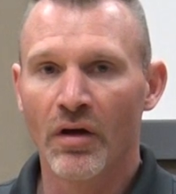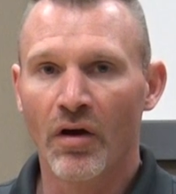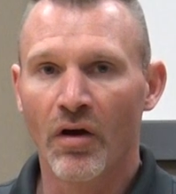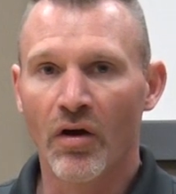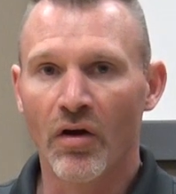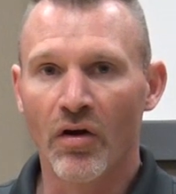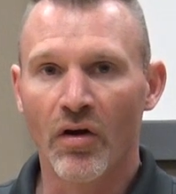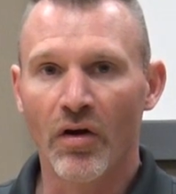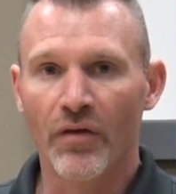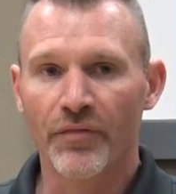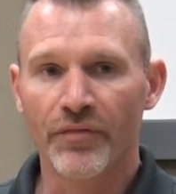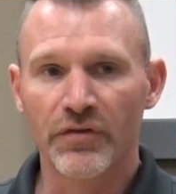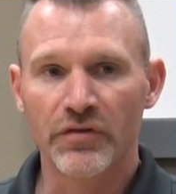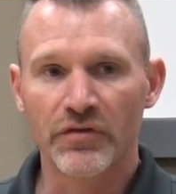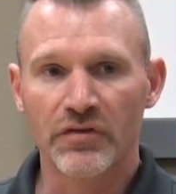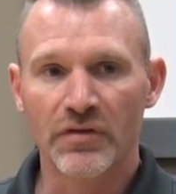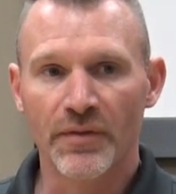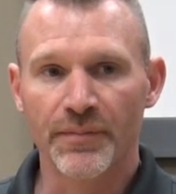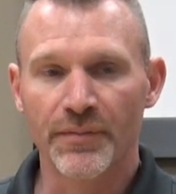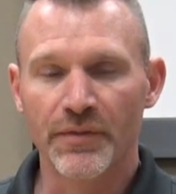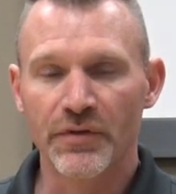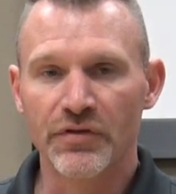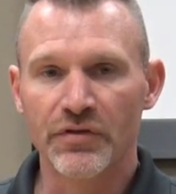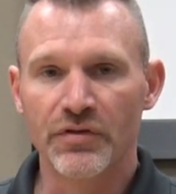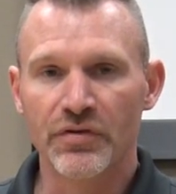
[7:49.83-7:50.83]
Our office
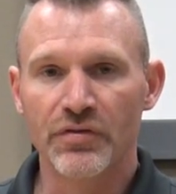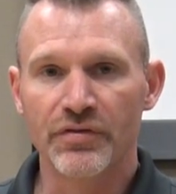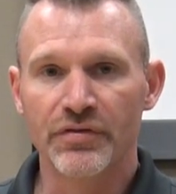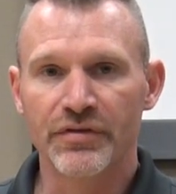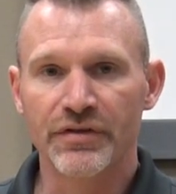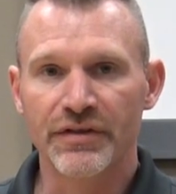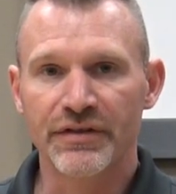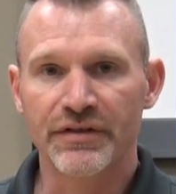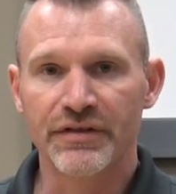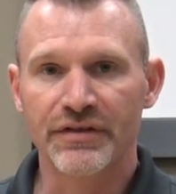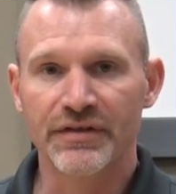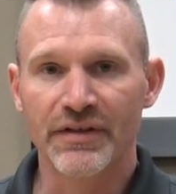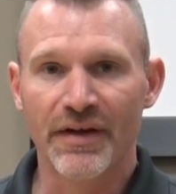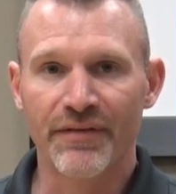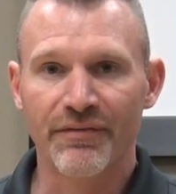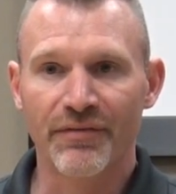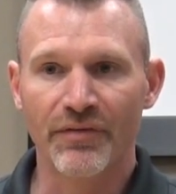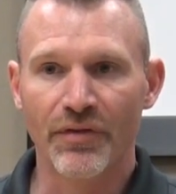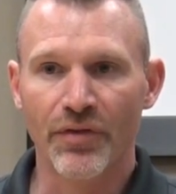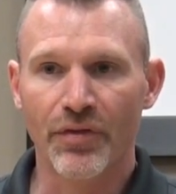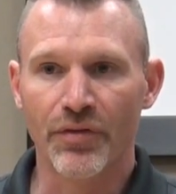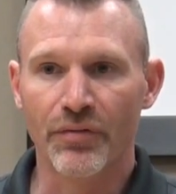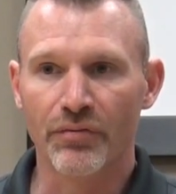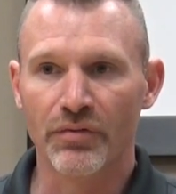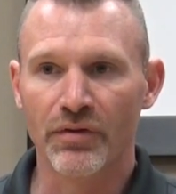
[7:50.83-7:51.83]
number is
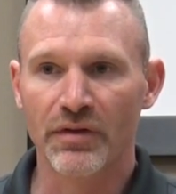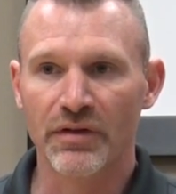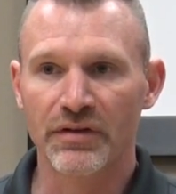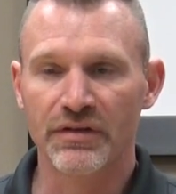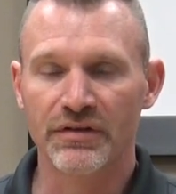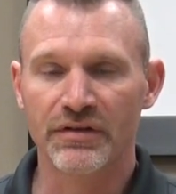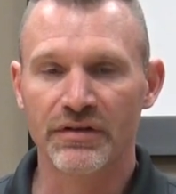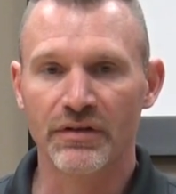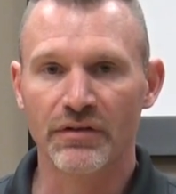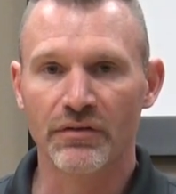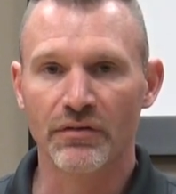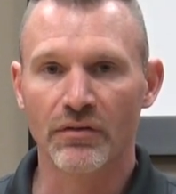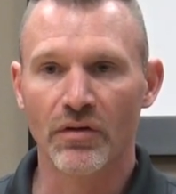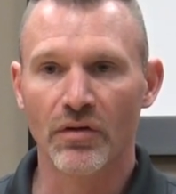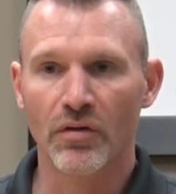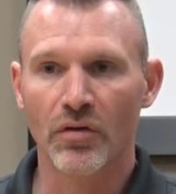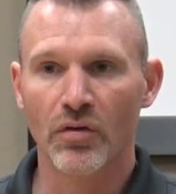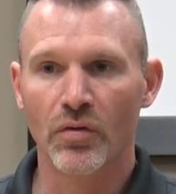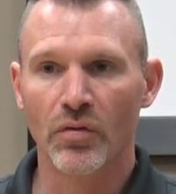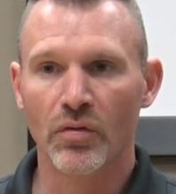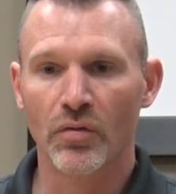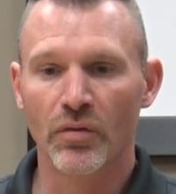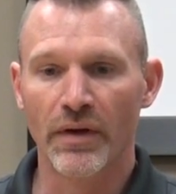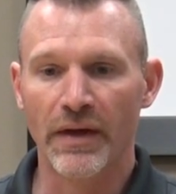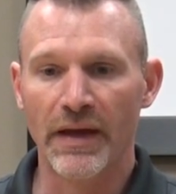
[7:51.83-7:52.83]

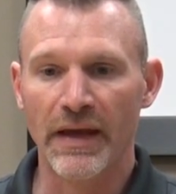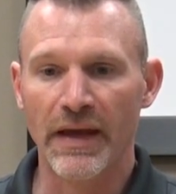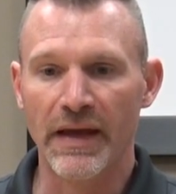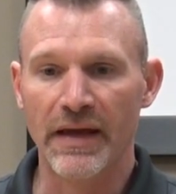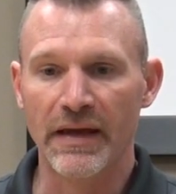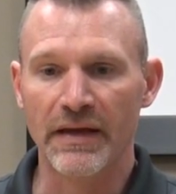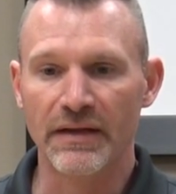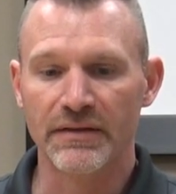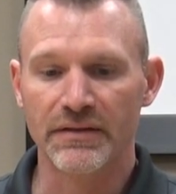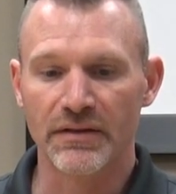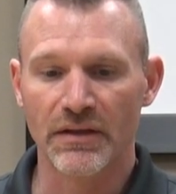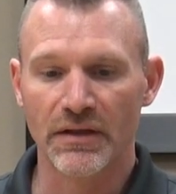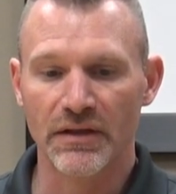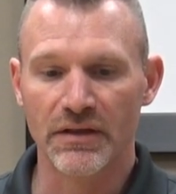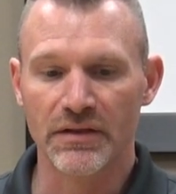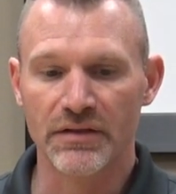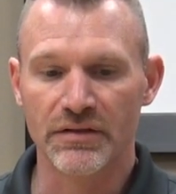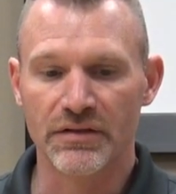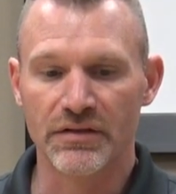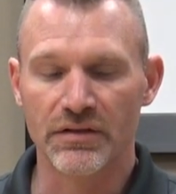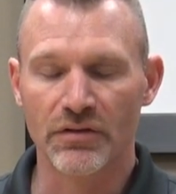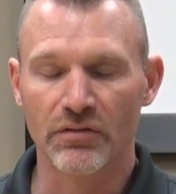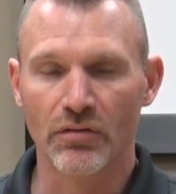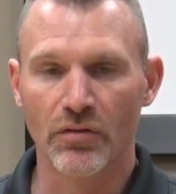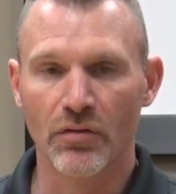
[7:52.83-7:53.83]

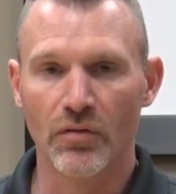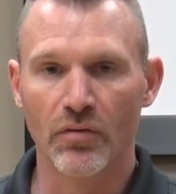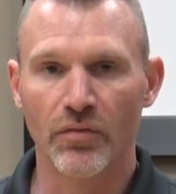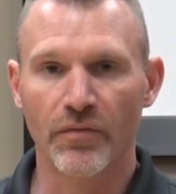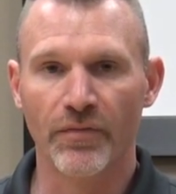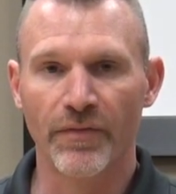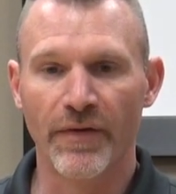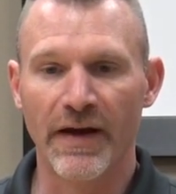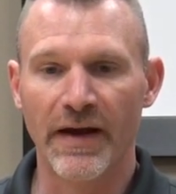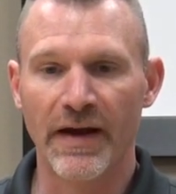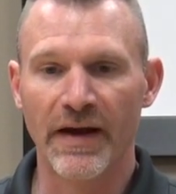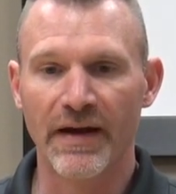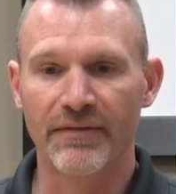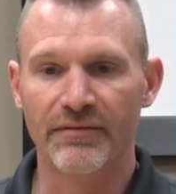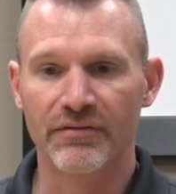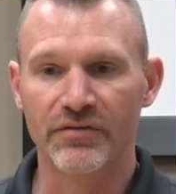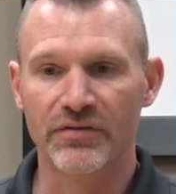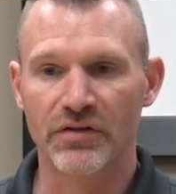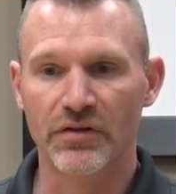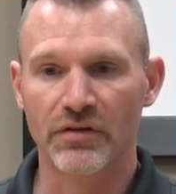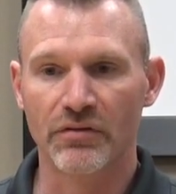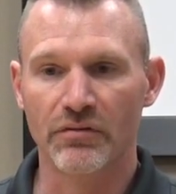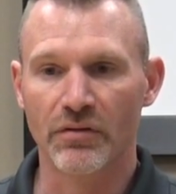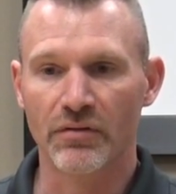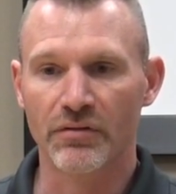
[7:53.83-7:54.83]

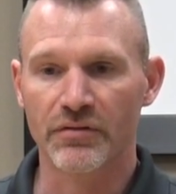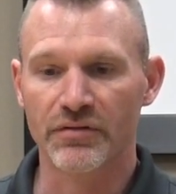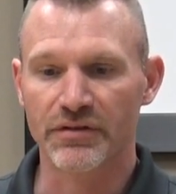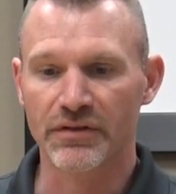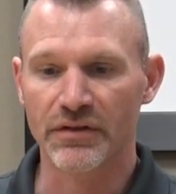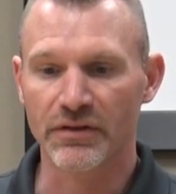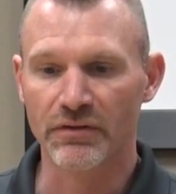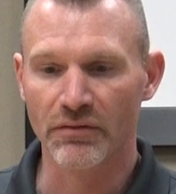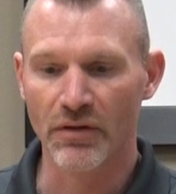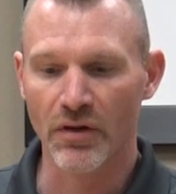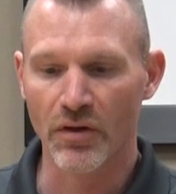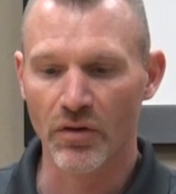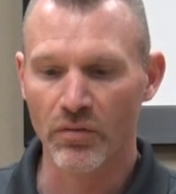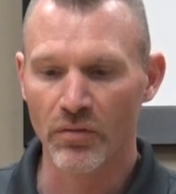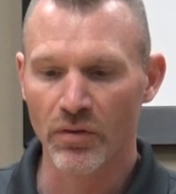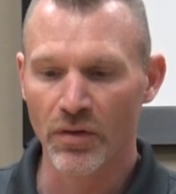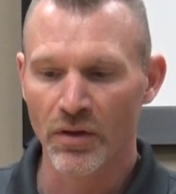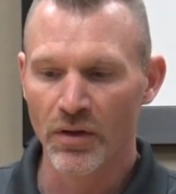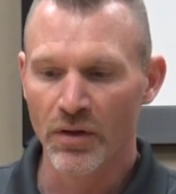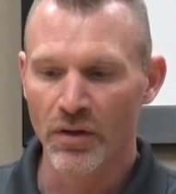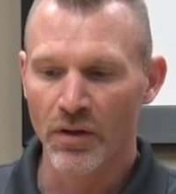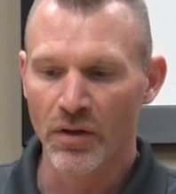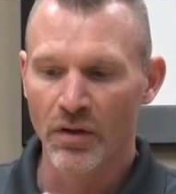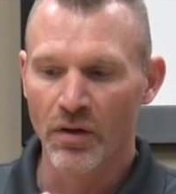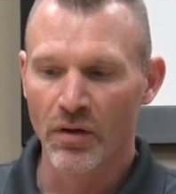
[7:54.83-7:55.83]
267-308-0500,
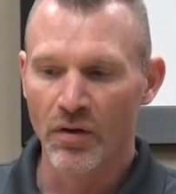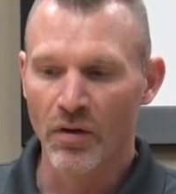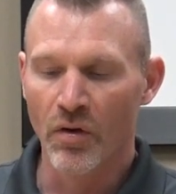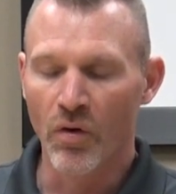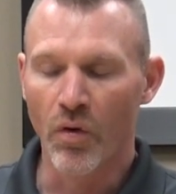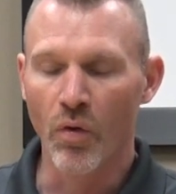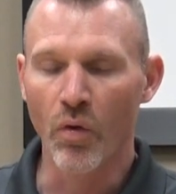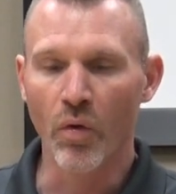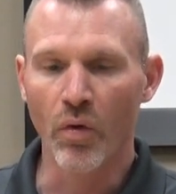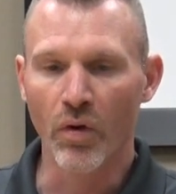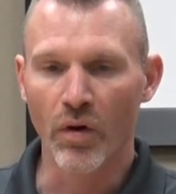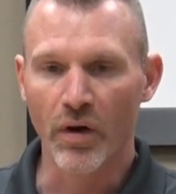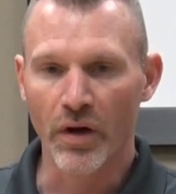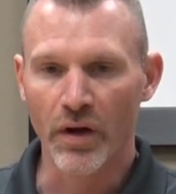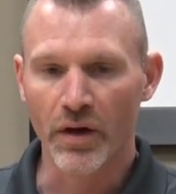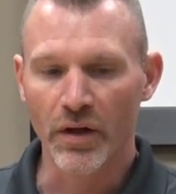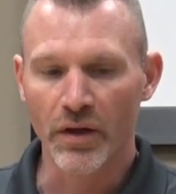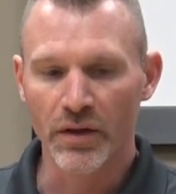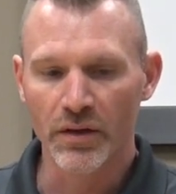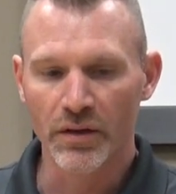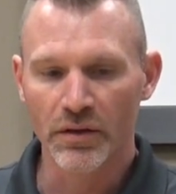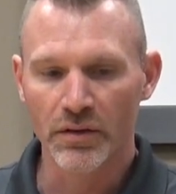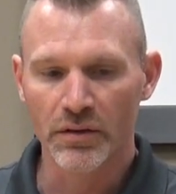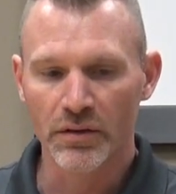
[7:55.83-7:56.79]
or